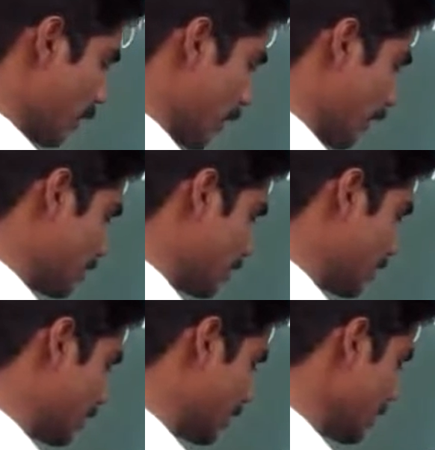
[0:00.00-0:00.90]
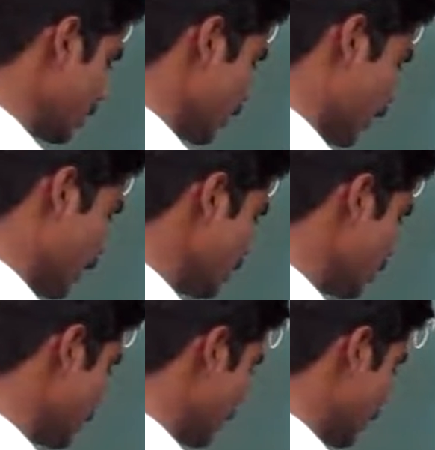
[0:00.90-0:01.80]
ACT
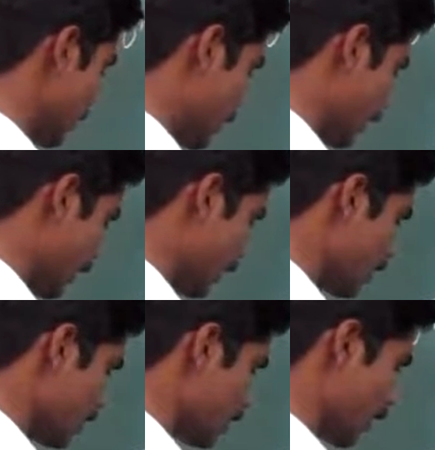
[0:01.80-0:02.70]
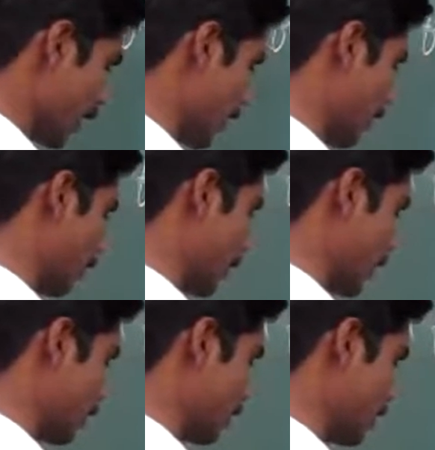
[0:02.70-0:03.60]
and TEAM.
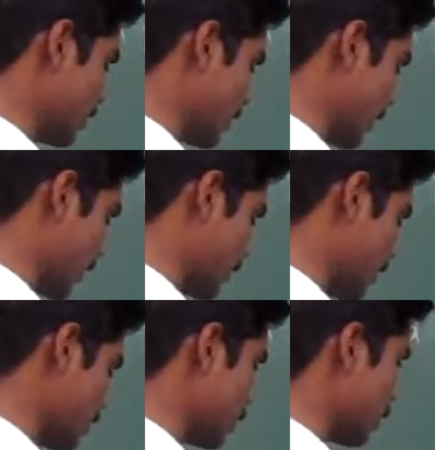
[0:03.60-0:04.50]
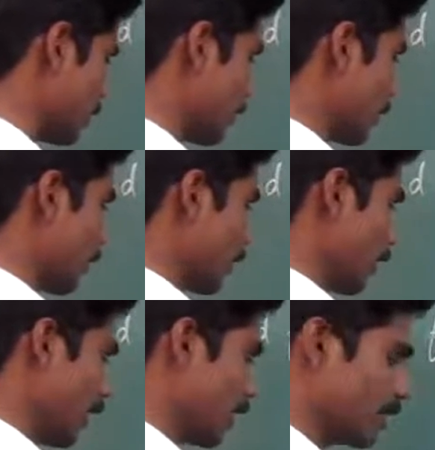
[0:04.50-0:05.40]
In these three cases,
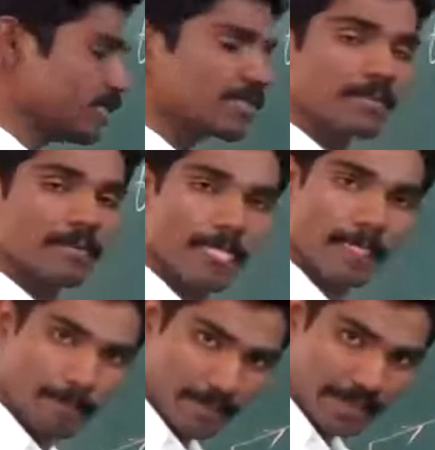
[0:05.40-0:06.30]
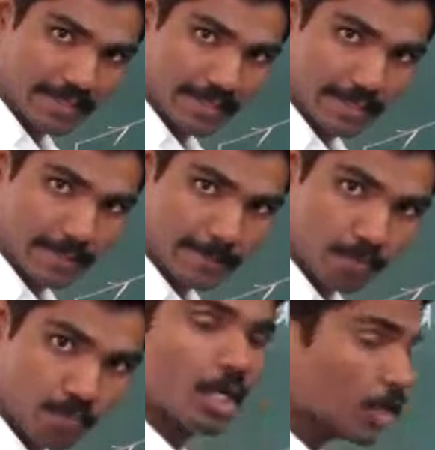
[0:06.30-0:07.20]
A is present.
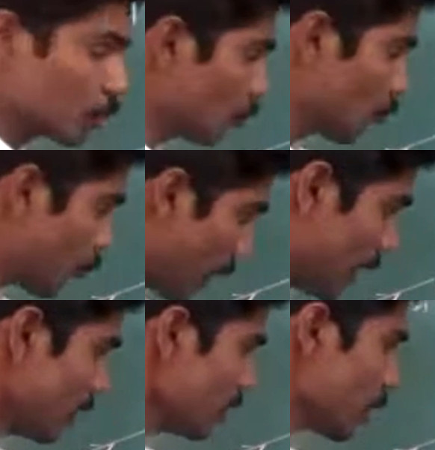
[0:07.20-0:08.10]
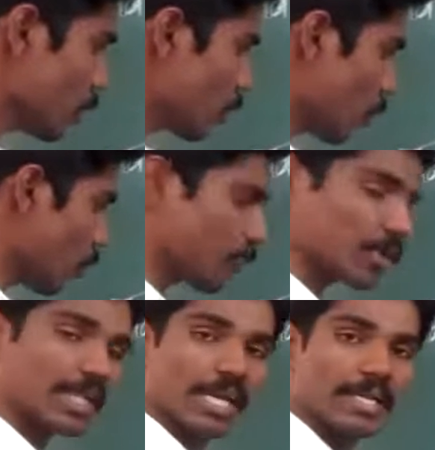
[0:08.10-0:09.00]
To find the code for
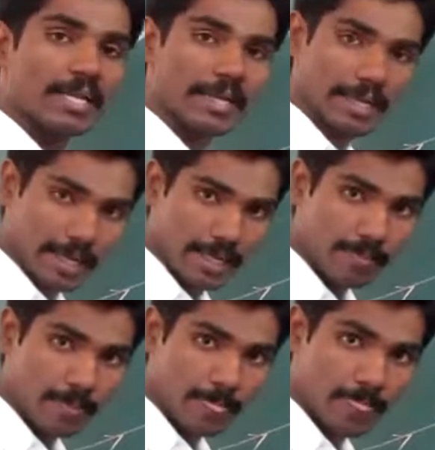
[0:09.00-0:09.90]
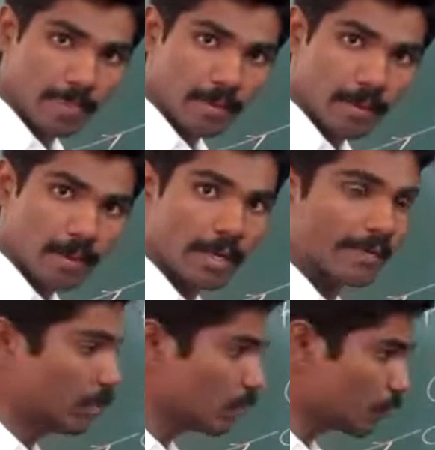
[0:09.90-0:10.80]
the letter A, I
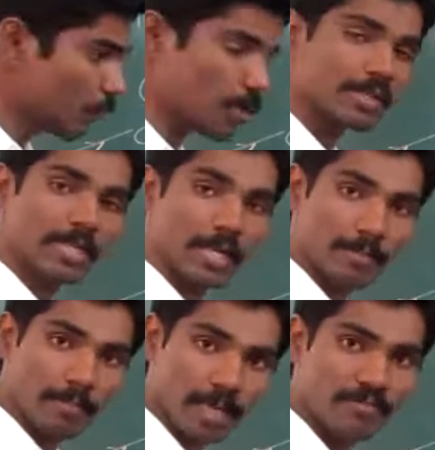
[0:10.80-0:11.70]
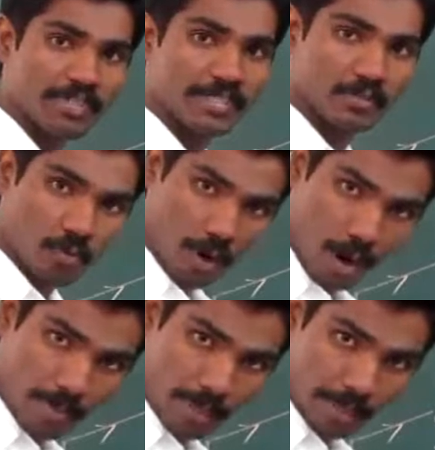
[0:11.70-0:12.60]
will look for the number which is
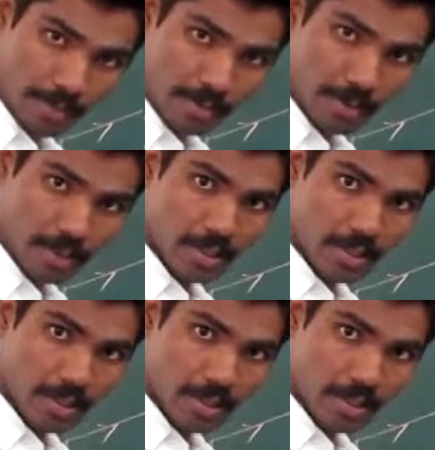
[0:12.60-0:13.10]
common